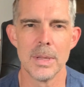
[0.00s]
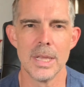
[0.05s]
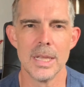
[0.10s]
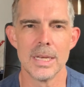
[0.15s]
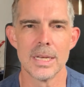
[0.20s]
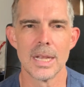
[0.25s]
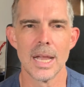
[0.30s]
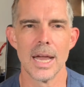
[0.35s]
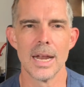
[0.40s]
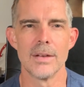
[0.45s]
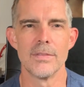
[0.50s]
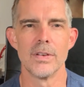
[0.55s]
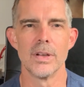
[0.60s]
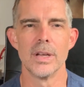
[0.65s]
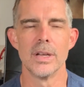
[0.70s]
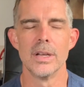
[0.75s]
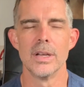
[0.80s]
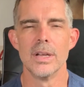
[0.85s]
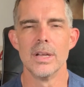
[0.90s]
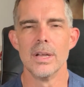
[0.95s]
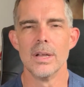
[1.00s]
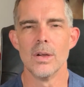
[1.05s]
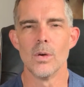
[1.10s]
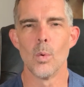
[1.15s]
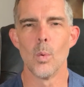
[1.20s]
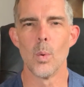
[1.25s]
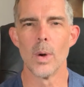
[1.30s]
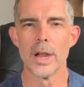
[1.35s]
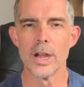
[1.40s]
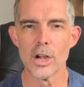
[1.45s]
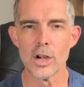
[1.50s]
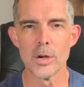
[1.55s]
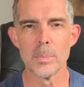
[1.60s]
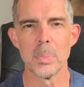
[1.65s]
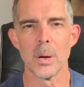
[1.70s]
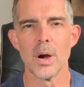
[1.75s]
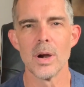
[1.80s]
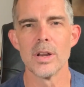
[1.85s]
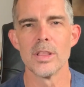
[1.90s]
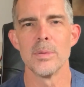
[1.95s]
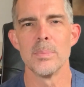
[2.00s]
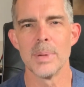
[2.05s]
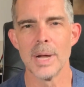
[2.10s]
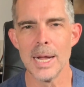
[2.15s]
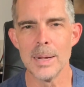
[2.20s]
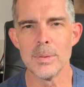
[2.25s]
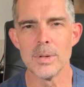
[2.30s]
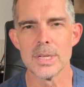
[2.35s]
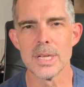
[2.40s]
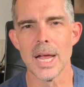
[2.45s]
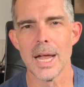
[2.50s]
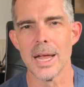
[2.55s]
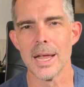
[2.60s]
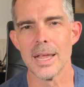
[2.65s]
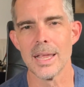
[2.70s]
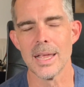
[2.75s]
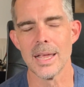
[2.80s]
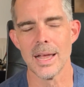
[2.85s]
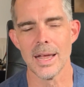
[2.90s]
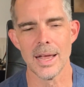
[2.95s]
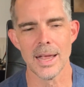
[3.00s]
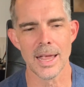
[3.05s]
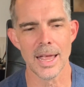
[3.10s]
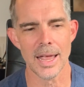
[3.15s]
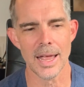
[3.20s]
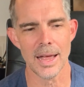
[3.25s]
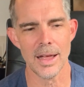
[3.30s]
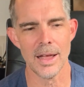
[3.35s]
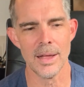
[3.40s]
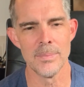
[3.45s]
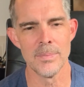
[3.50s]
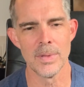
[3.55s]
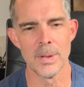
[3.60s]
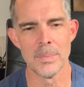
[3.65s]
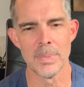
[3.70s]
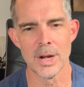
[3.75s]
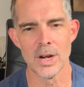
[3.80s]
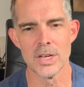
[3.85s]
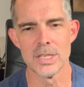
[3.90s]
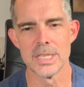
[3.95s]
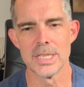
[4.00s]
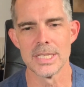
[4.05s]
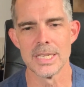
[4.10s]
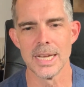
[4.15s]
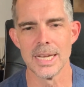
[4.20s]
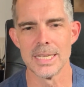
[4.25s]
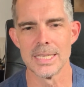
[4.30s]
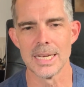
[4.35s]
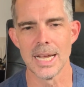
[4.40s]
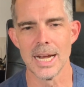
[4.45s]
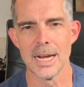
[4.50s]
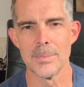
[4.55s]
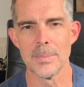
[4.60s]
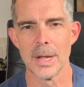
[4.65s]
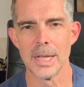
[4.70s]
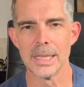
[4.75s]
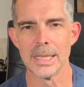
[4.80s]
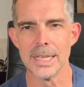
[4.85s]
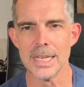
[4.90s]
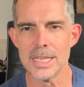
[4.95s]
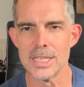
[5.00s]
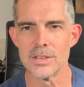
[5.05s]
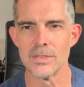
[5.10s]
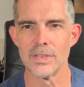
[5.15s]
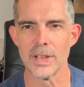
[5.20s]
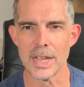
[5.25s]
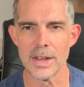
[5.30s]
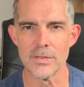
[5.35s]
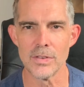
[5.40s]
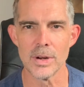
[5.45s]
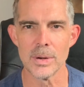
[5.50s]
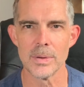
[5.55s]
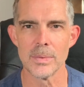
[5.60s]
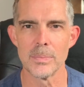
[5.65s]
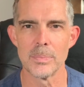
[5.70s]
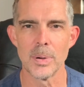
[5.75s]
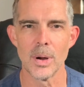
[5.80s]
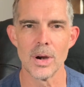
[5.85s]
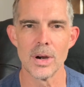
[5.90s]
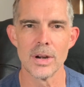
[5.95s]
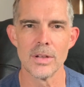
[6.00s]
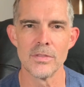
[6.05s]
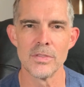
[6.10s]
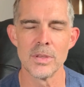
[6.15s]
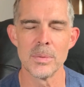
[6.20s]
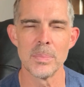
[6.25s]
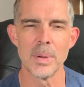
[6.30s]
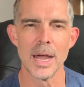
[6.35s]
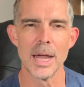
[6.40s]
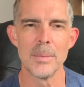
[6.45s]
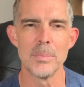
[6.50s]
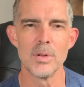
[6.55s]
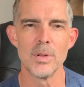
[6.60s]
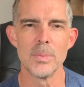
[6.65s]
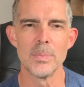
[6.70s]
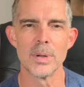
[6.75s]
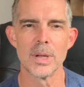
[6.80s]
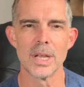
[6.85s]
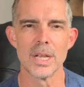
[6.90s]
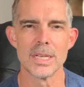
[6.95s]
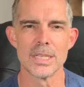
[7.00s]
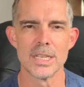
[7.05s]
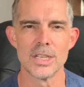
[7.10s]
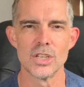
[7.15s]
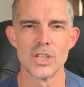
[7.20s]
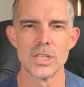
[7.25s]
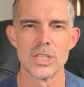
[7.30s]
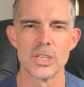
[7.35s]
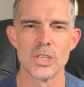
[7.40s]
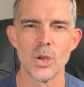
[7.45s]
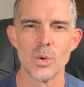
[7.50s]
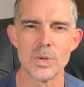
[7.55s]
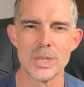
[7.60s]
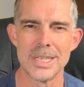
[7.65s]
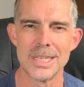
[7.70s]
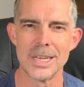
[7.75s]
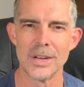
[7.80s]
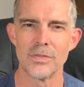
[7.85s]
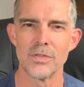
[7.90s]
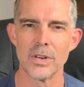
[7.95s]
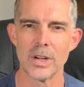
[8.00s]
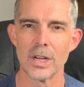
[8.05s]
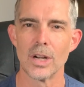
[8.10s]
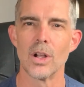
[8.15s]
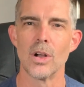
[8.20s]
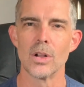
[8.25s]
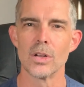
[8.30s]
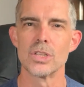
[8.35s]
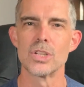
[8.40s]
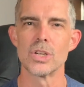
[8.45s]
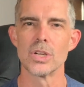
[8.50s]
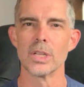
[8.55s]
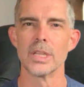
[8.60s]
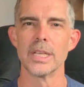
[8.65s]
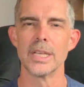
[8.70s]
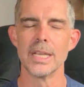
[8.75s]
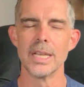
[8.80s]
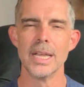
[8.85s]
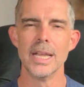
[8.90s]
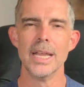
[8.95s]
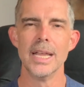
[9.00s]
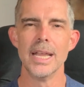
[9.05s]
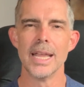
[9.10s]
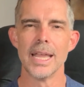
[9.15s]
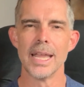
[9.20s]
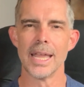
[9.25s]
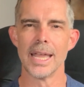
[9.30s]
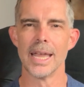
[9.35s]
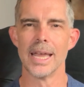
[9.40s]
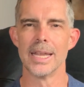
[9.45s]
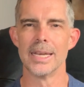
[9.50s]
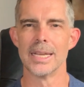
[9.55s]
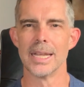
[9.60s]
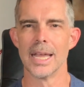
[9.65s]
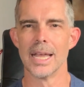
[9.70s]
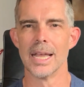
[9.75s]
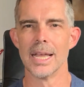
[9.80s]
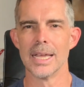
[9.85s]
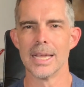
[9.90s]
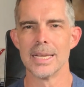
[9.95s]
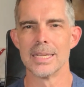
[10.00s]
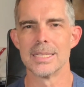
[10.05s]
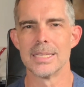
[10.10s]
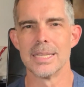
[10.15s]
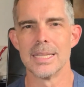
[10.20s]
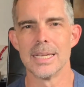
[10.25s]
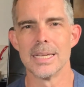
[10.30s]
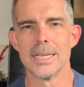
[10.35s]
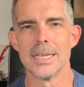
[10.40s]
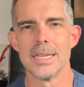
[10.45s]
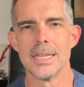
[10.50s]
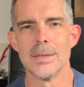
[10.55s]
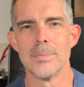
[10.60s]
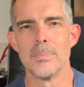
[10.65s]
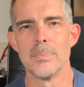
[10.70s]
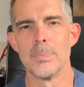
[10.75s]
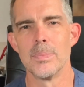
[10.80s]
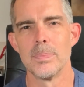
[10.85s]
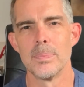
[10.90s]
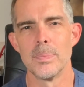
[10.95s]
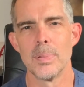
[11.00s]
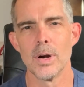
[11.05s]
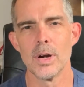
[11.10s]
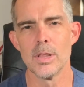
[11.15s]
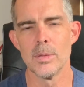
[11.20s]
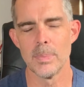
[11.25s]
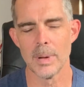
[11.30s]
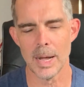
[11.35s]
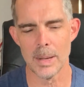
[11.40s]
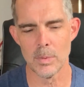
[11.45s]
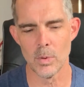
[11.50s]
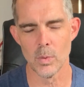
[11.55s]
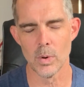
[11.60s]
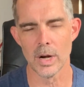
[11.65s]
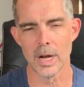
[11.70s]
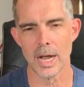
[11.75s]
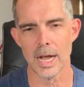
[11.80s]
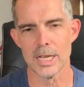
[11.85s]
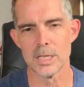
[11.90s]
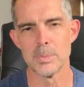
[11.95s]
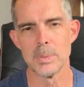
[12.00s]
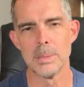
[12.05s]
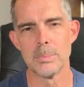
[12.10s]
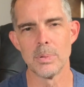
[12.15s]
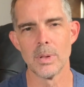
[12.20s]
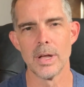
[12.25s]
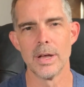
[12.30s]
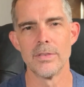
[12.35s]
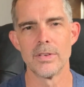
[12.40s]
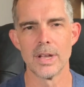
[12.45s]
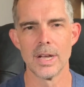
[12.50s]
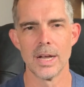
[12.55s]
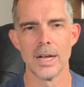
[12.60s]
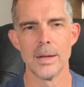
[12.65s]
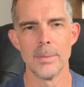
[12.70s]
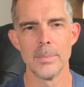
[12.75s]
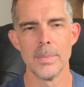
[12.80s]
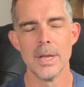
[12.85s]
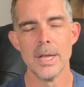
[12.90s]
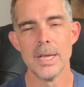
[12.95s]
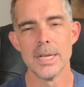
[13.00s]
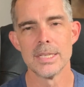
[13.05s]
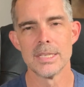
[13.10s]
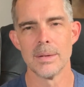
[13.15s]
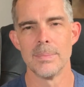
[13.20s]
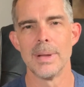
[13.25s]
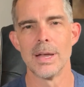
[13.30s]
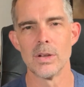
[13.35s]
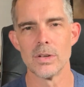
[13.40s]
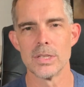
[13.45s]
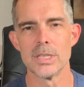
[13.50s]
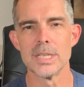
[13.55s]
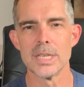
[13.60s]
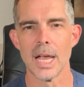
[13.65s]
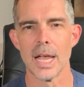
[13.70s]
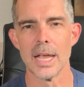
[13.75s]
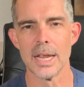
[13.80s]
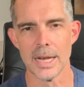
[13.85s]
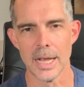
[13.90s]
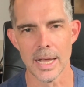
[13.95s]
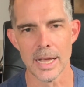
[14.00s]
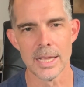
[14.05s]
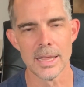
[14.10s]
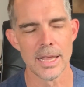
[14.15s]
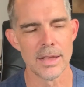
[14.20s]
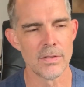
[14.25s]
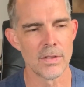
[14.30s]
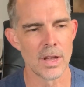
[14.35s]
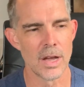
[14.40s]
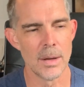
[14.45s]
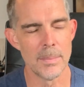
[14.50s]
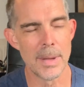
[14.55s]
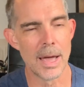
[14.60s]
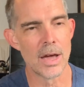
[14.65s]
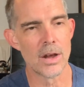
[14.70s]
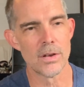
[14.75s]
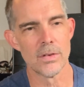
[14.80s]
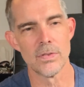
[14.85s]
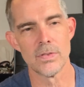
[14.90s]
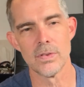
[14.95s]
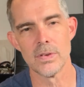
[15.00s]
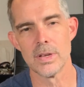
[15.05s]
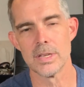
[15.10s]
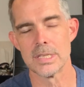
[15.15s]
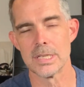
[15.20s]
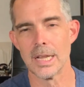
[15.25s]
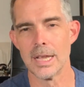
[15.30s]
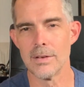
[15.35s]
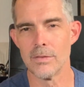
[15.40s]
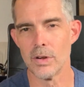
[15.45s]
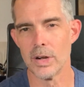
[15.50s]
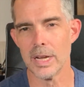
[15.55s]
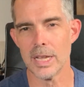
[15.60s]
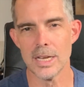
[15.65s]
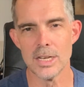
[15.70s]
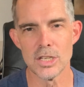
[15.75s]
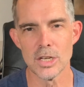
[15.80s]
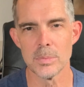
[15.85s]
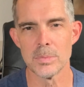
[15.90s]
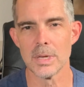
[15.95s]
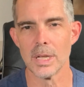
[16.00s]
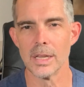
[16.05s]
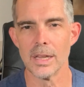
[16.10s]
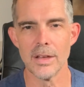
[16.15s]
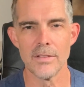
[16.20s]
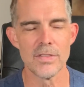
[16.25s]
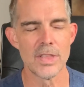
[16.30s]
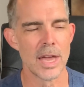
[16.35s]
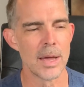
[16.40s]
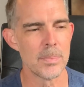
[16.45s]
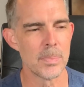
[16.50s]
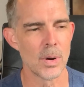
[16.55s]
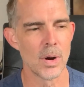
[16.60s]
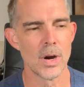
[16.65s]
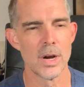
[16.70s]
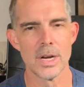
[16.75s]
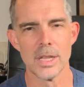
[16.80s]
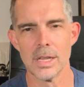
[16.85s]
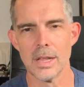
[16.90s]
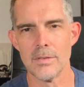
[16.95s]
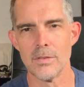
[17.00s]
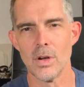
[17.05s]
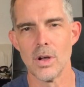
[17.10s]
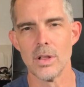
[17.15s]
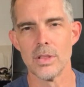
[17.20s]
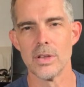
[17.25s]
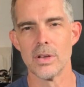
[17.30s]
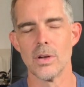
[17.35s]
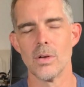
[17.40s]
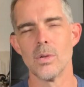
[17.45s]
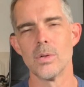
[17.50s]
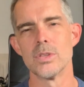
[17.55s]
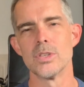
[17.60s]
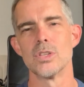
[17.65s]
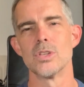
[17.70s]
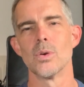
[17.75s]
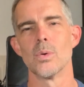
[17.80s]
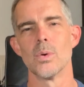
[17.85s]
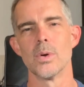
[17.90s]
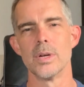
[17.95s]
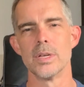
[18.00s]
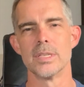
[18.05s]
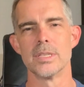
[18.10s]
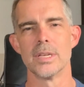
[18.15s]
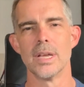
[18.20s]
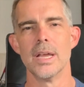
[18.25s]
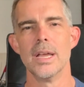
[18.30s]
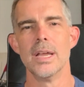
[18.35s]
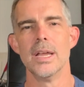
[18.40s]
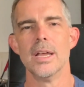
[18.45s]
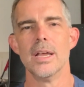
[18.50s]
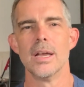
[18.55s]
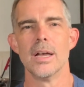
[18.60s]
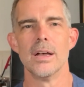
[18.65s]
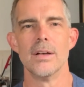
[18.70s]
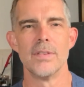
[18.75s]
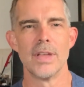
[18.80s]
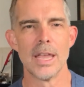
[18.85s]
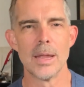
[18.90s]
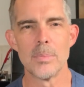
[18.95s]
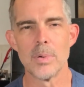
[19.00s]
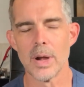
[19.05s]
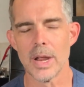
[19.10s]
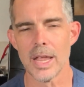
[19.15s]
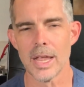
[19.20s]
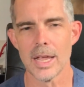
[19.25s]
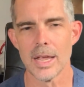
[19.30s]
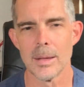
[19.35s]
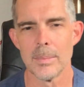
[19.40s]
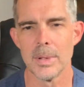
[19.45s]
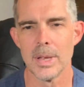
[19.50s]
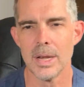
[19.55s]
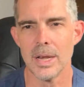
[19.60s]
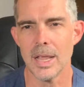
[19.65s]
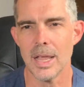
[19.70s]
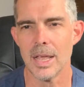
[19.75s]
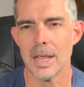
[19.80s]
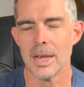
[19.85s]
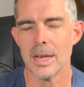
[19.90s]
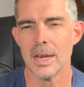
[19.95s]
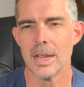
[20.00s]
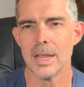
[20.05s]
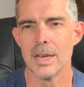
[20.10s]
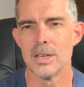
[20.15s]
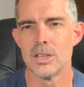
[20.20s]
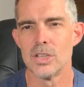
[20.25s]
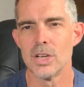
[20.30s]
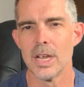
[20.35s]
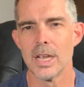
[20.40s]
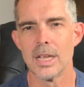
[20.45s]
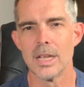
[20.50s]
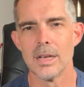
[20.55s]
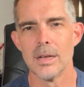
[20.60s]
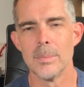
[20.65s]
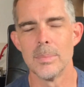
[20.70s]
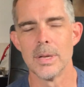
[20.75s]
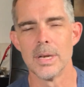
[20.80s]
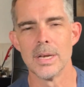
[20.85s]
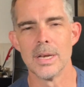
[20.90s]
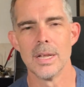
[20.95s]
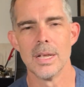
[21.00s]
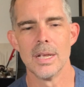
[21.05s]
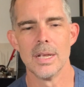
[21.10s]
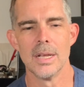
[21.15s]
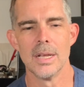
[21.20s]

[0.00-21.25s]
in kind of a weird part of the Bible. I'm embarrassed to say it's kind of my least favorite part of the Bible because it's just so different culturally. And it's the part of the Bible where God's people have come to Mount Sinai. They've come out of slavery in Egypt. I love that part. I love all the old stories of Abraham and Jacob and